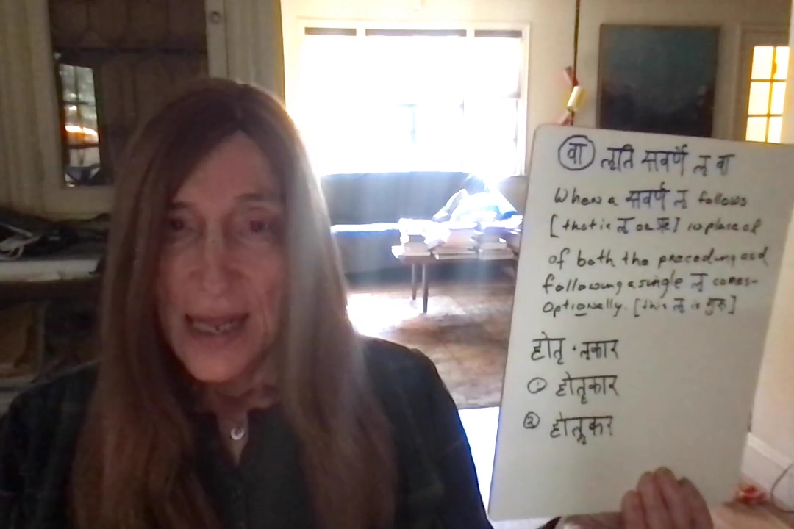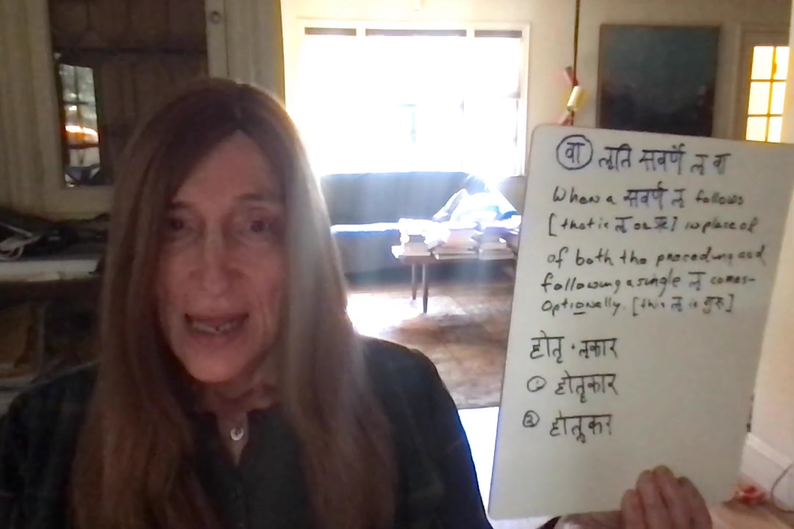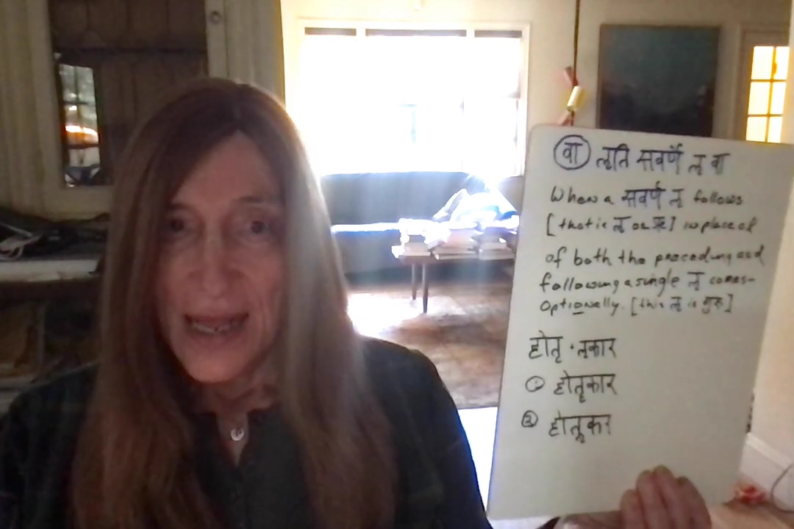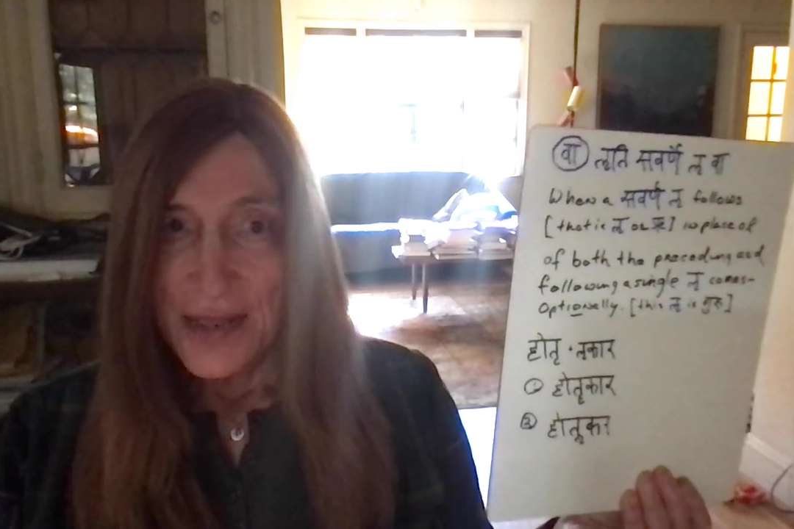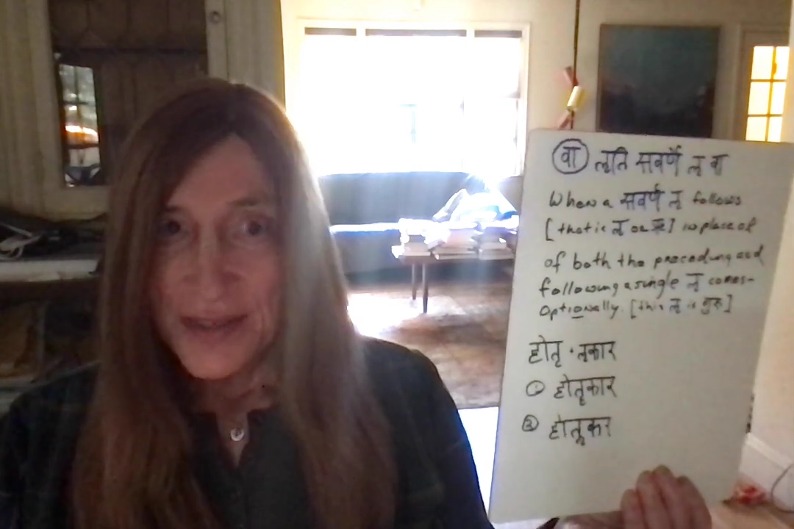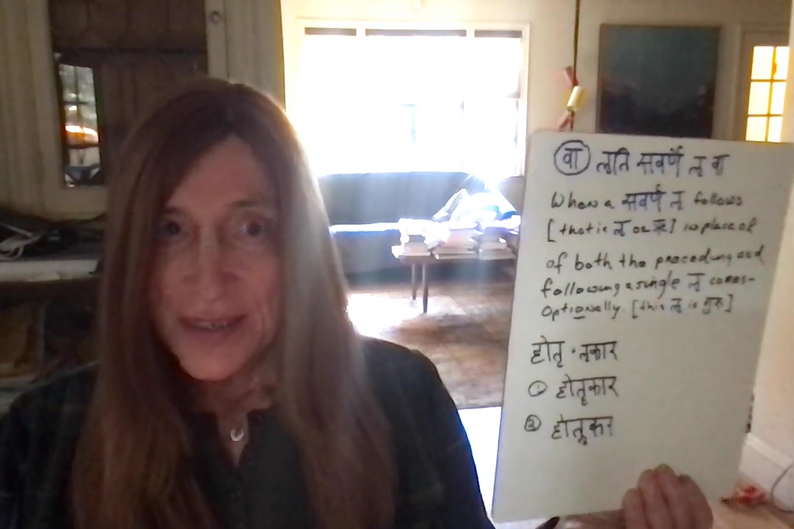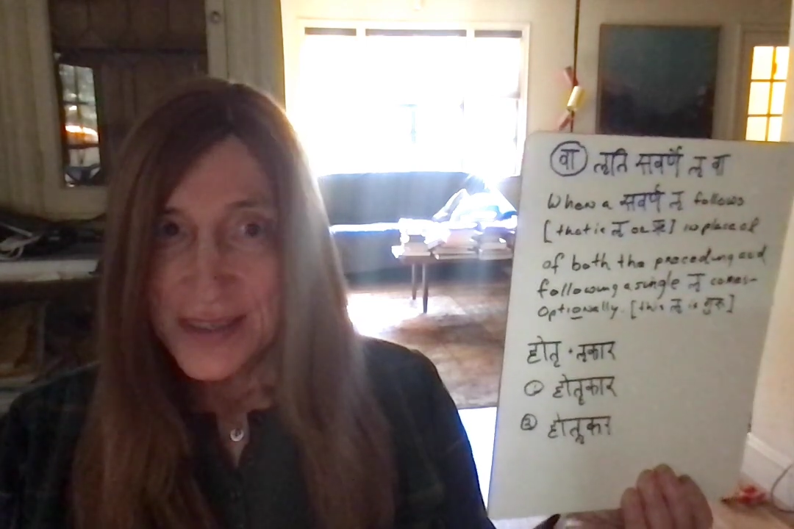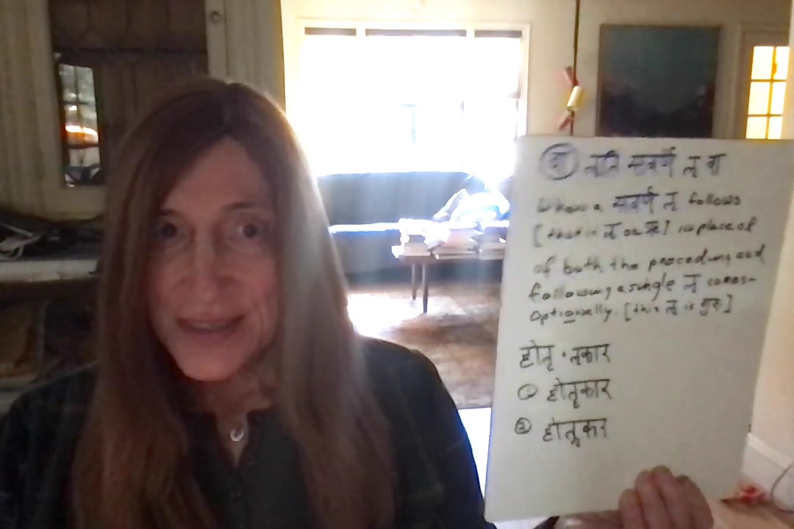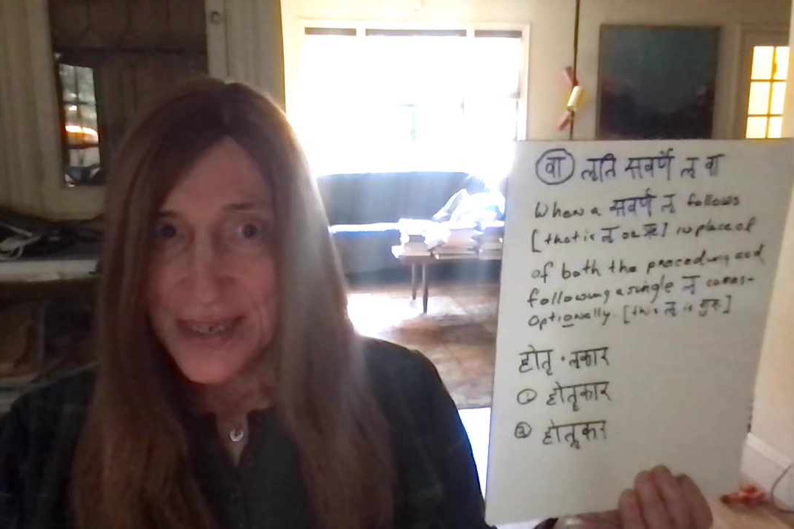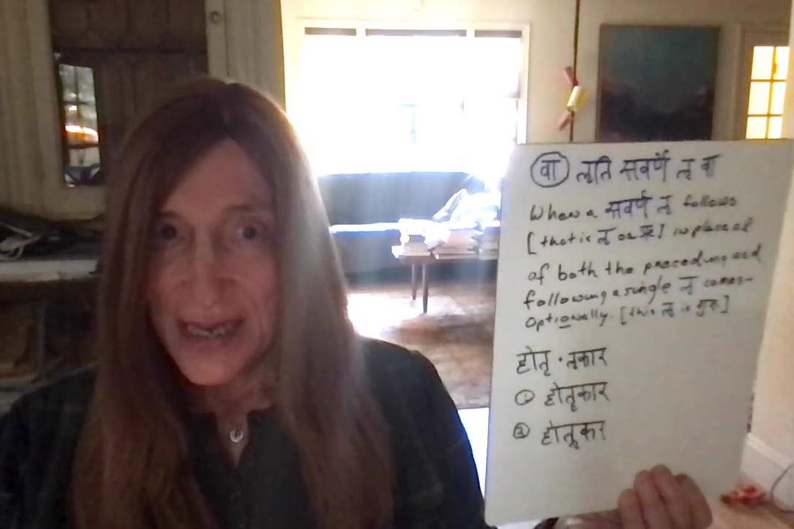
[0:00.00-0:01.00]
and in
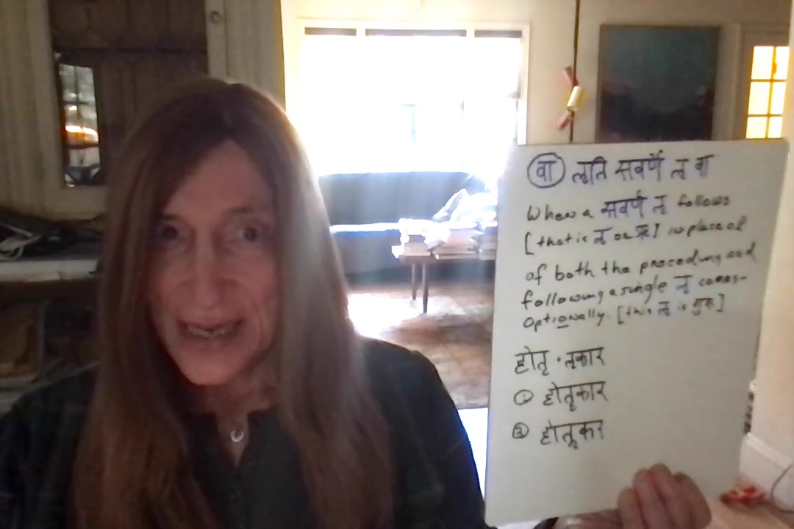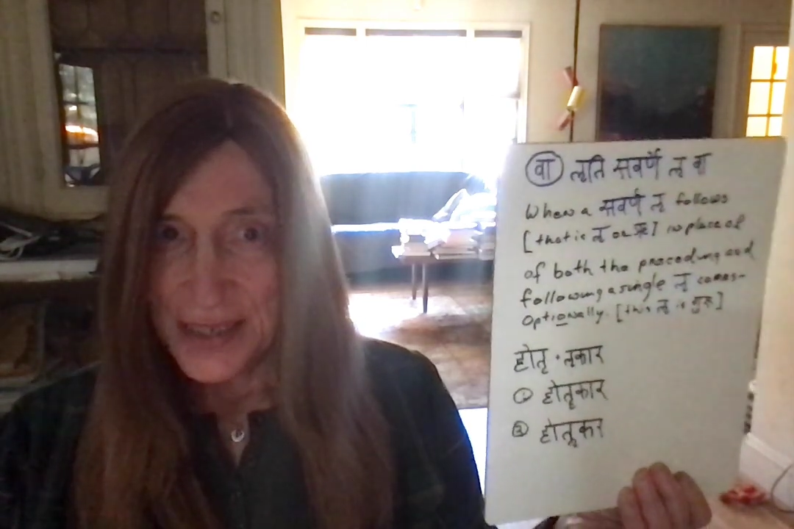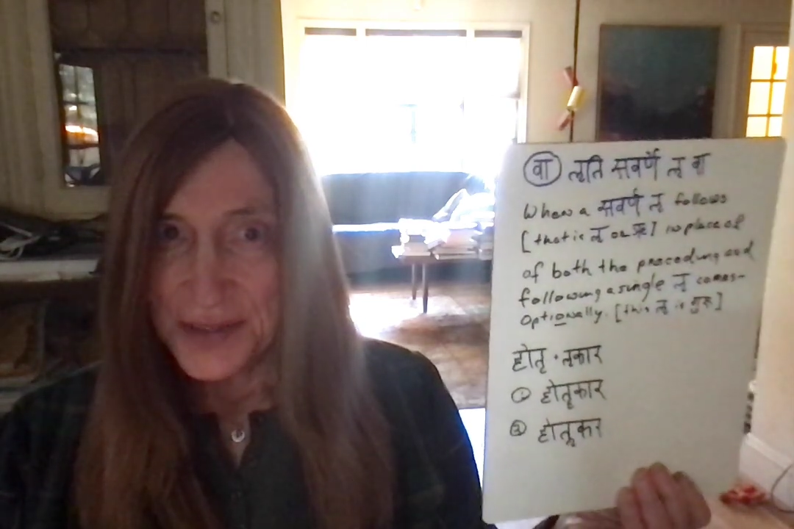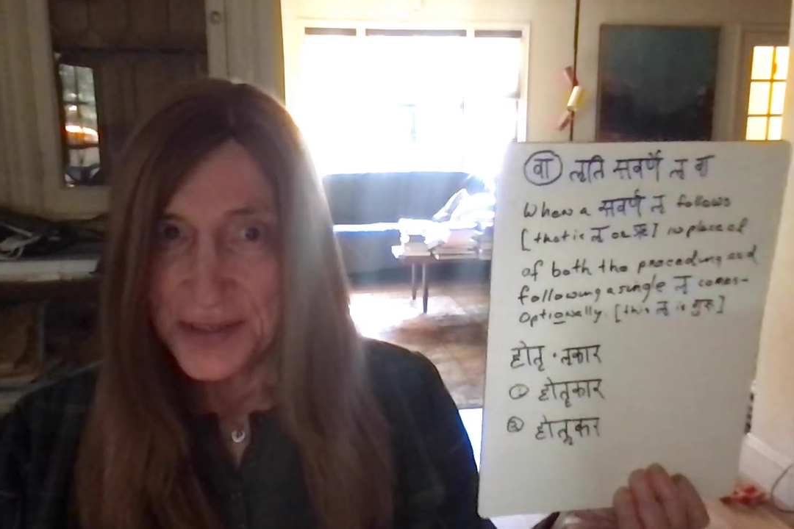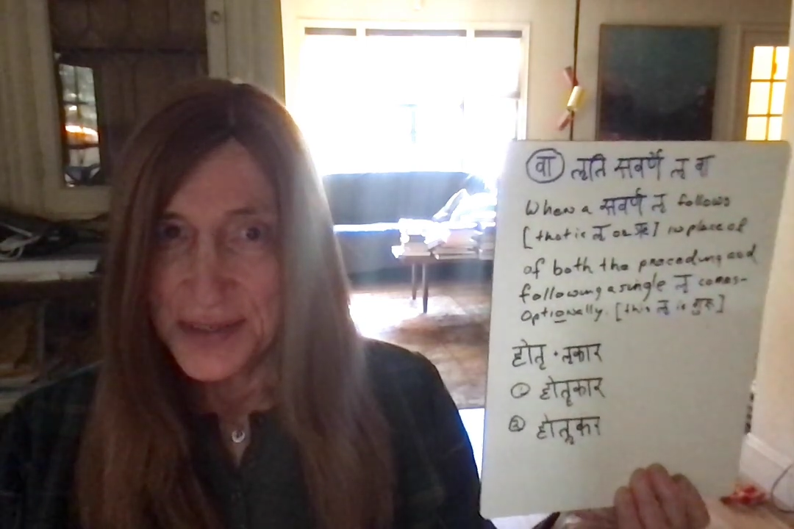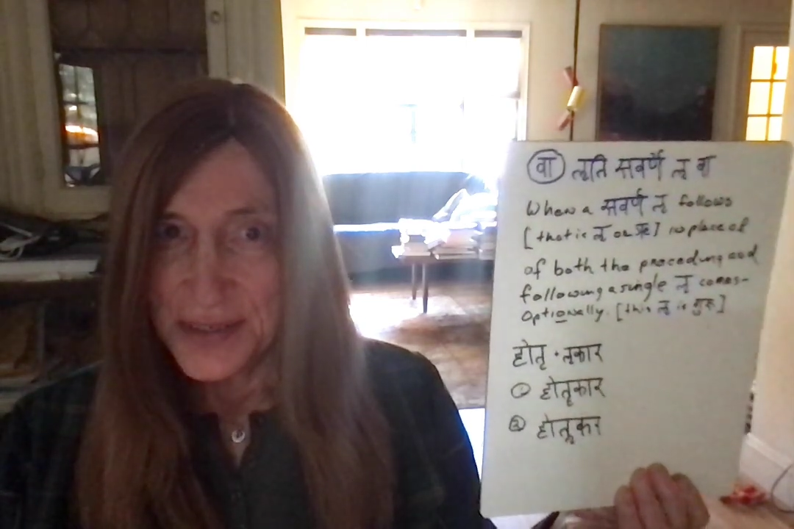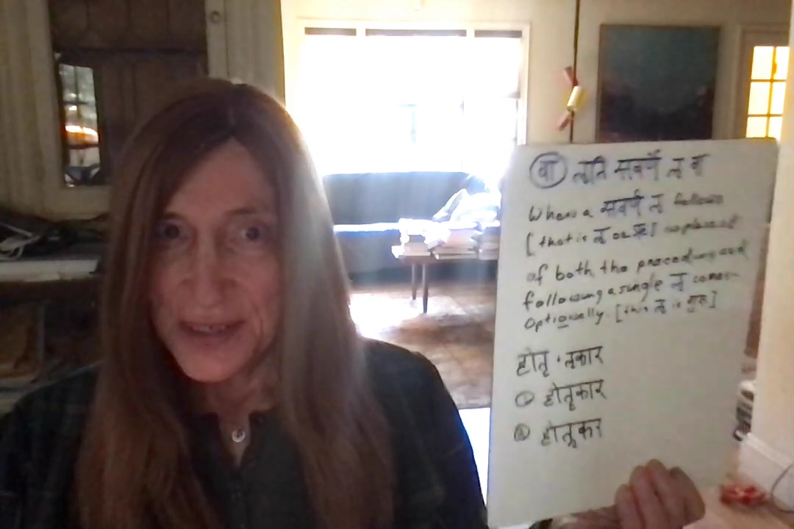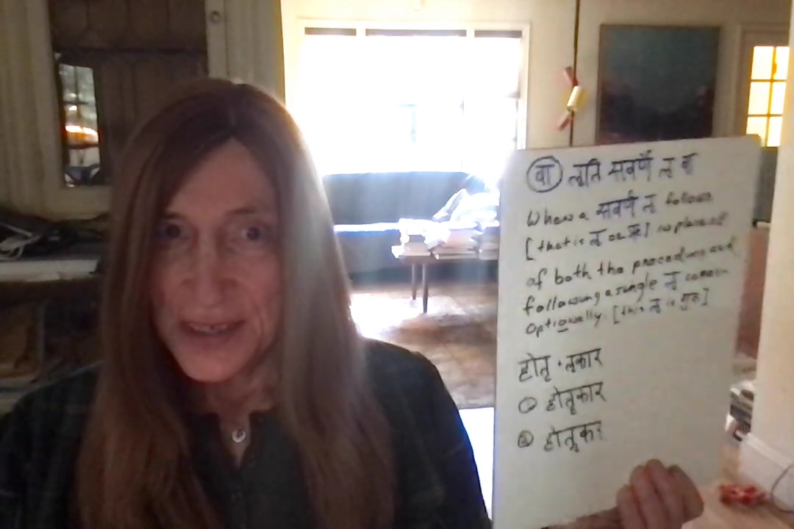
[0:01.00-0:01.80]
this case,